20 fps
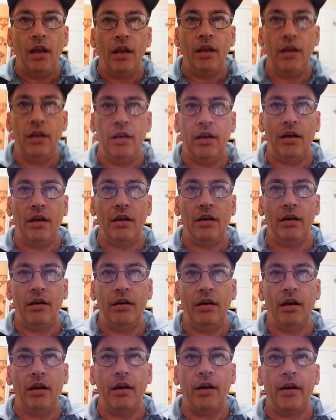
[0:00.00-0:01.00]

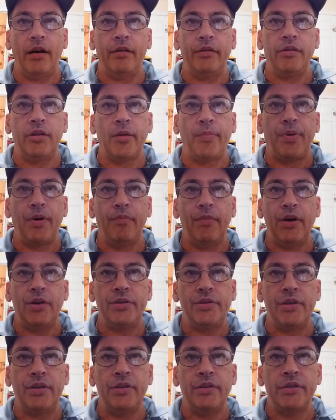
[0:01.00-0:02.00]
And the
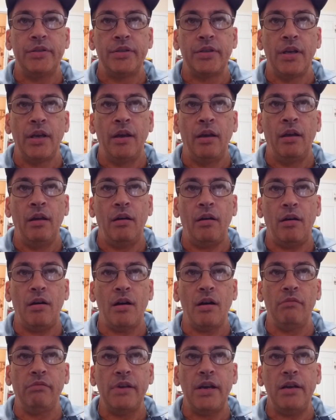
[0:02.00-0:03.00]
permissions
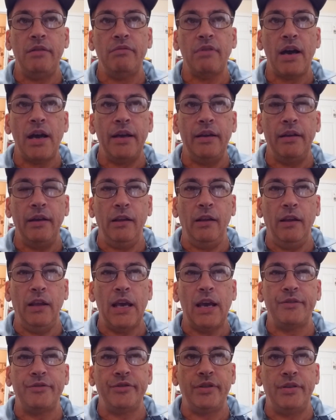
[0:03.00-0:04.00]
are read, write,
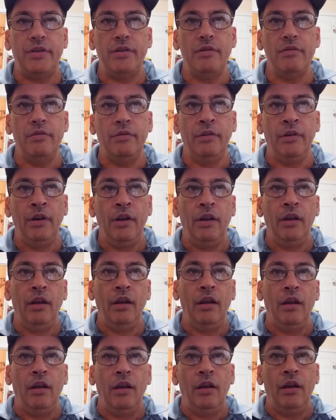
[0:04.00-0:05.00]
execute.
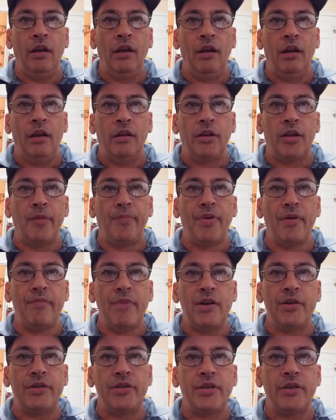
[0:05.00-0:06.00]

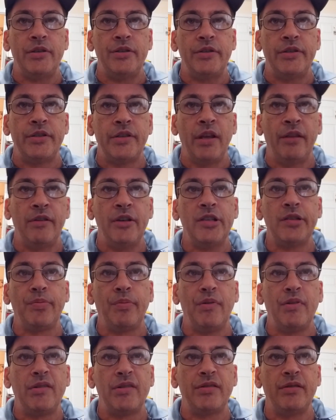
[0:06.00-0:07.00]
These
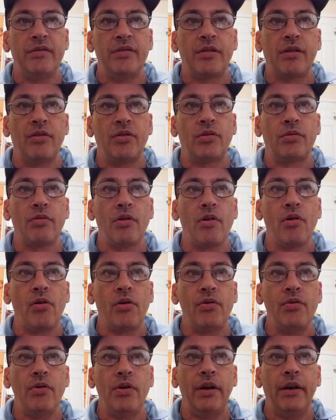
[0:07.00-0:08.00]
permissions control
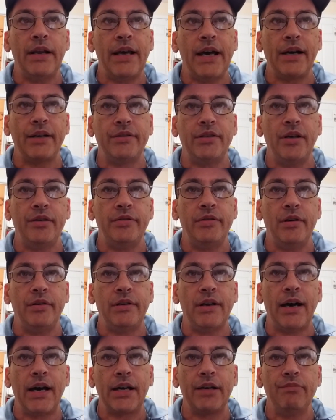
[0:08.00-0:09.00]
who can access your
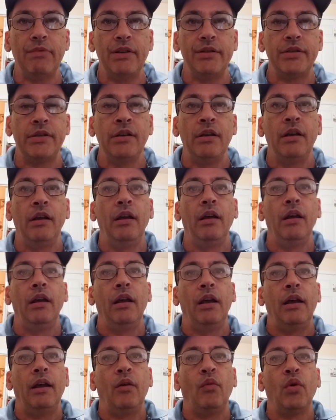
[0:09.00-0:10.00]
documents
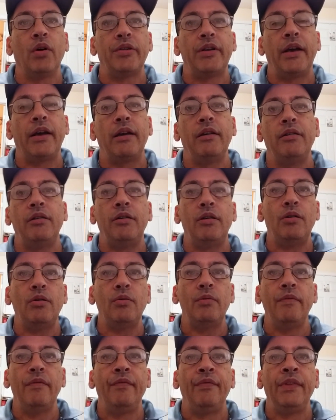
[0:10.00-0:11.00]
and what they can
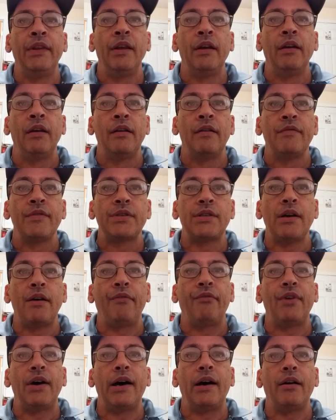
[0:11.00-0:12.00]
do.
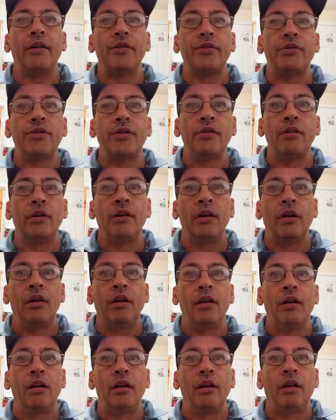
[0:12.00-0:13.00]
Some files
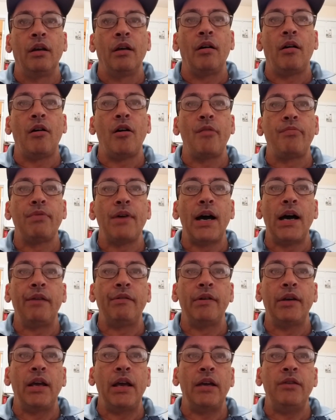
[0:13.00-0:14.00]
are
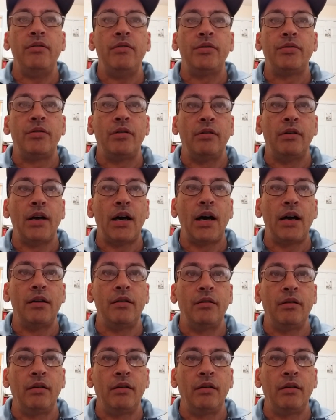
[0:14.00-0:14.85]
private and should not